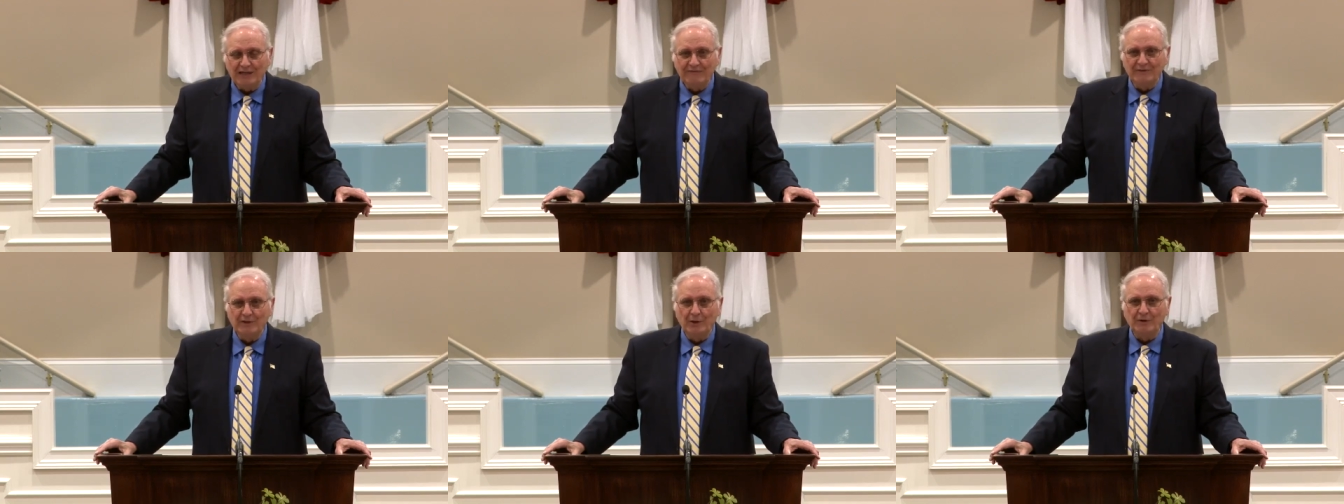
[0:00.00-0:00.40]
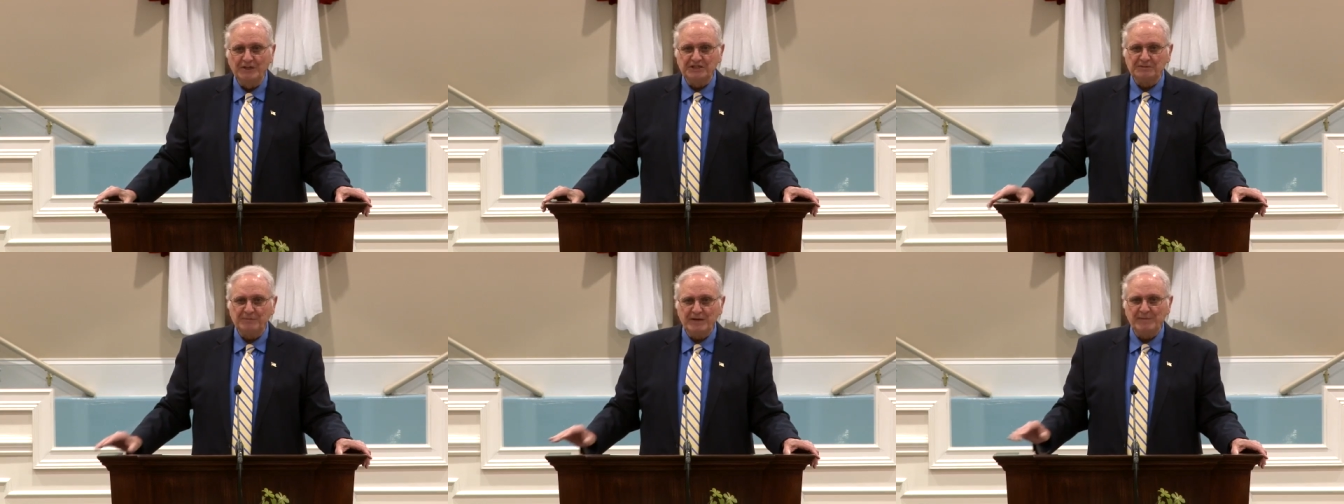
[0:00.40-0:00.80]
even though
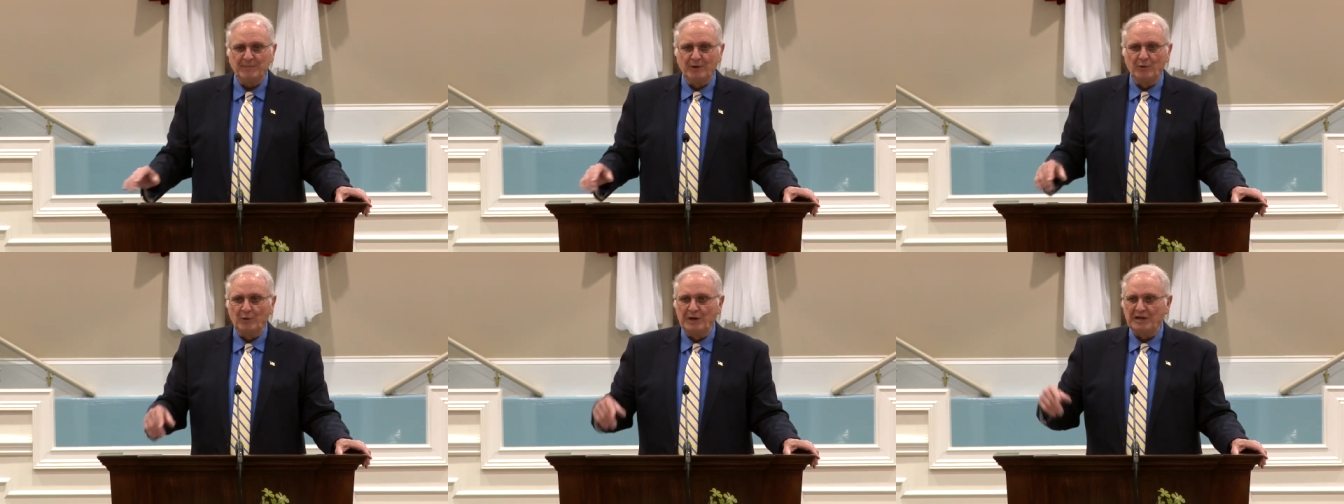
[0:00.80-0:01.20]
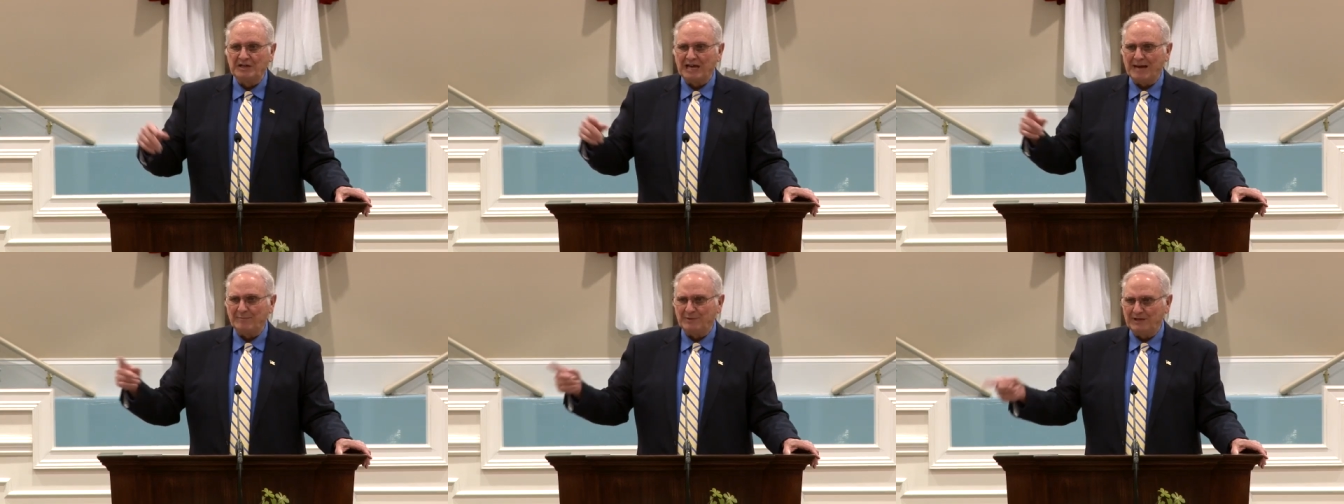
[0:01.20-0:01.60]
his people were
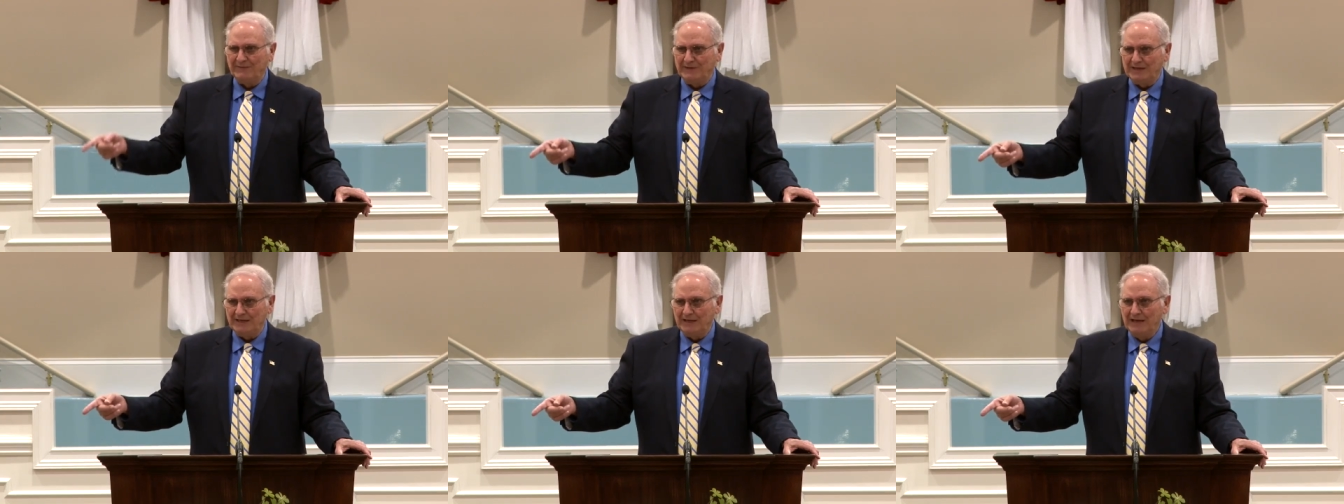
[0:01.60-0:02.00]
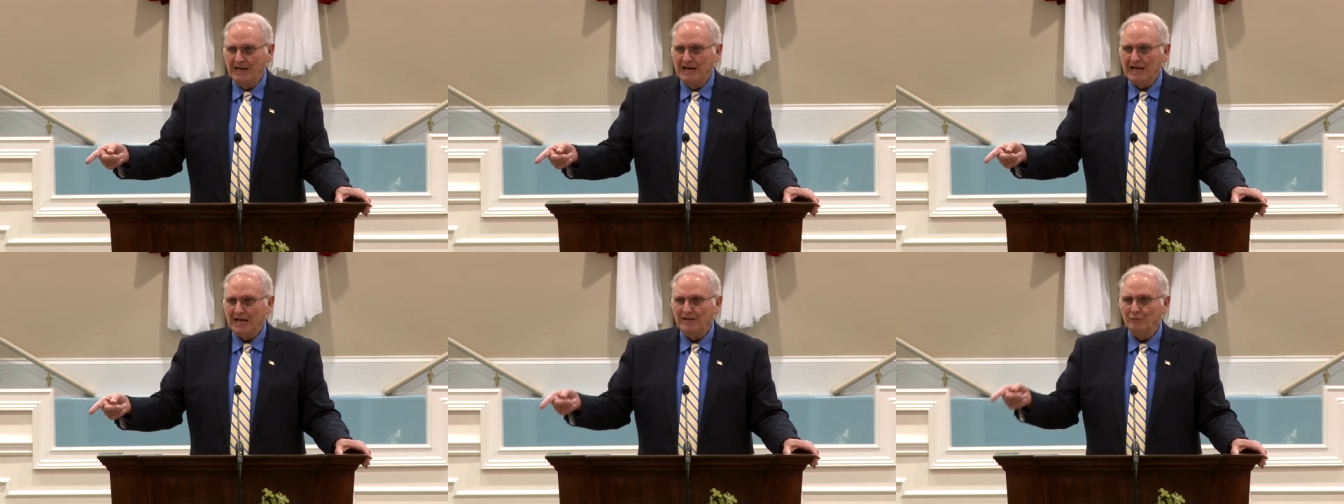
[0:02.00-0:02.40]
in captivity.
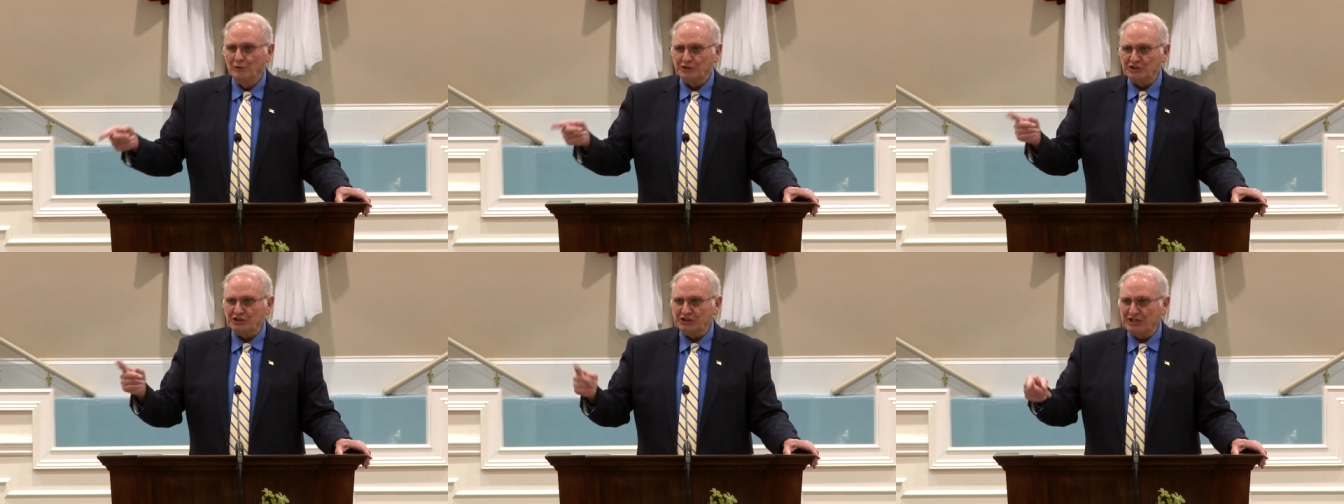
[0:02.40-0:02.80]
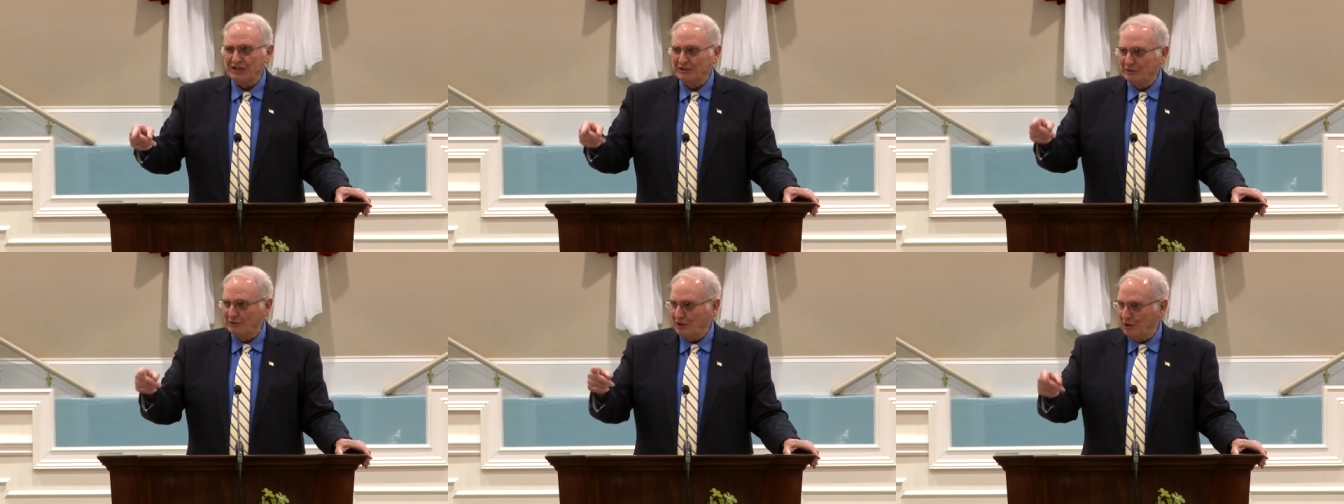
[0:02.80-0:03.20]
He was
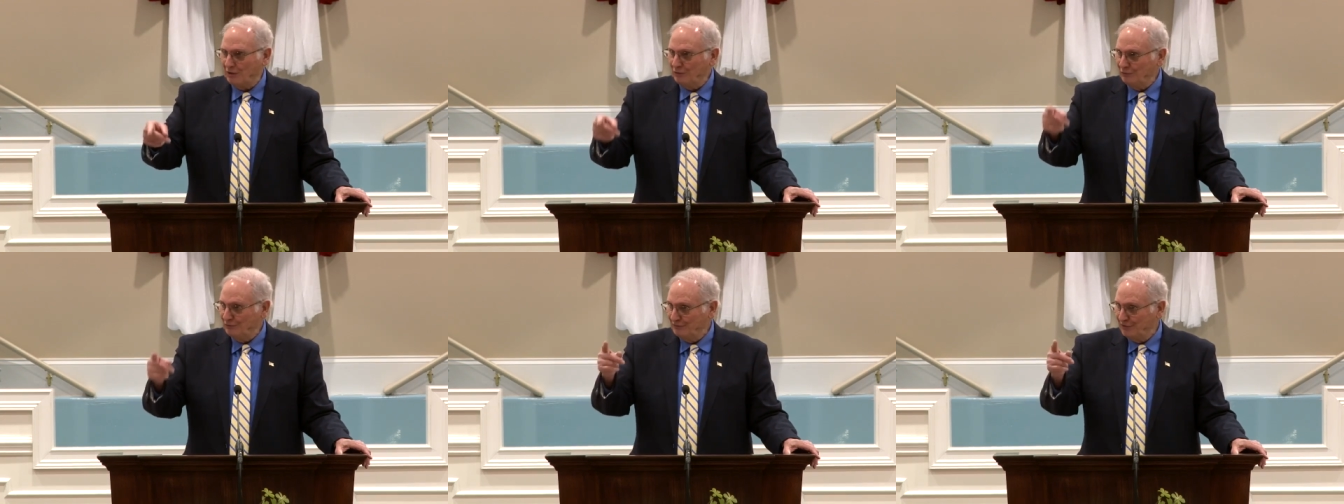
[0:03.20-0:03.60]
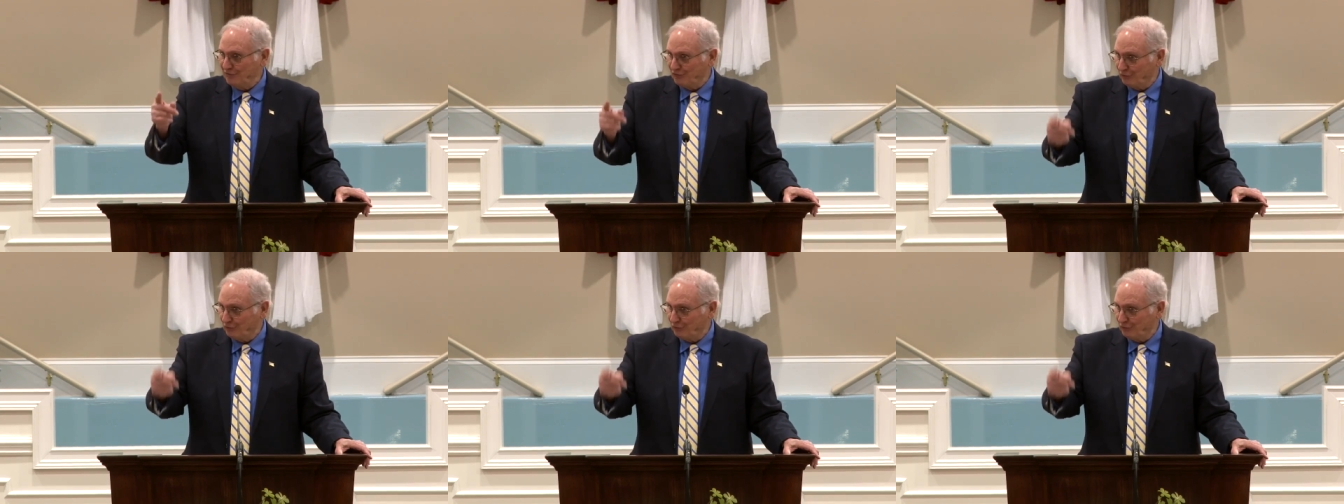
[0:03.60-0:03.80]
still on the